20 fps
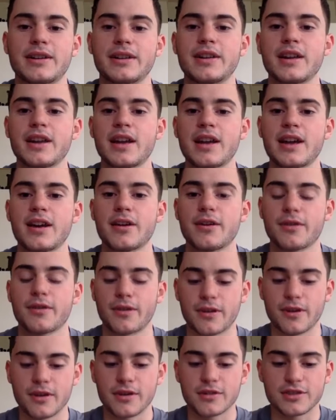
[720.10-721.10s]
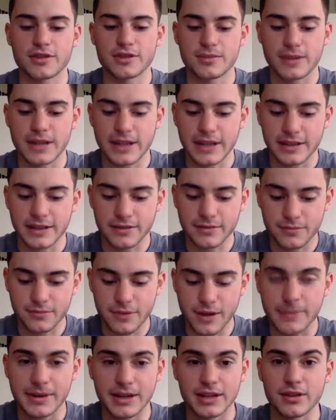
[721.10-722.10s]
it or just want
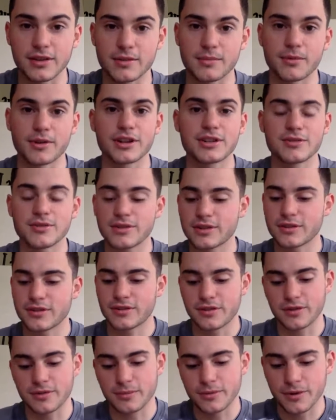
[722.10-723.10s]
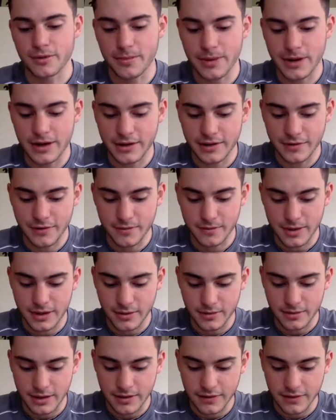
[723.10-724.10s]
me to look more into it or learn more about it from me
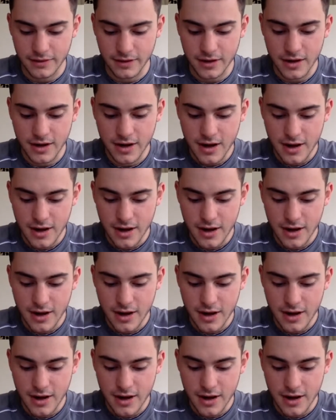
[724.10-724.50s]
or whatever.